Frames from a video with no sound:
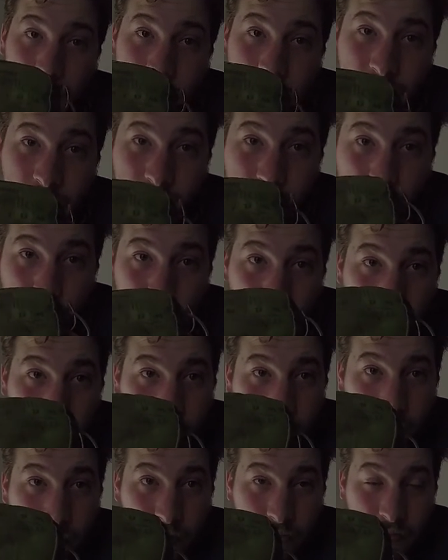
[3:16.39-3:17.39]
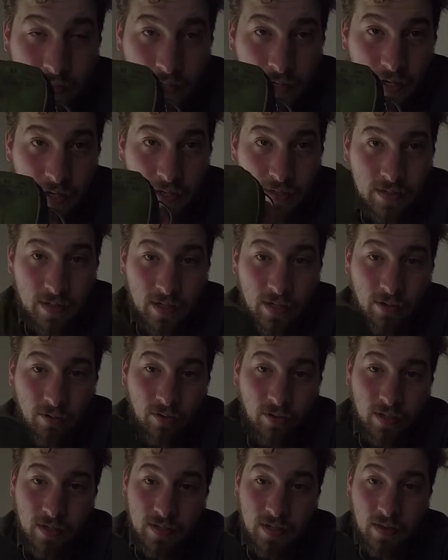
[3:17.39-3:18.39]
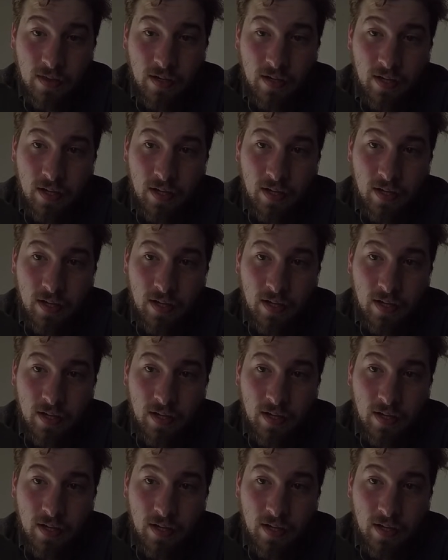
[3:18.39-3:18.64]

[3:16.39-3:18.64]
This is the regular size. I didn't really see the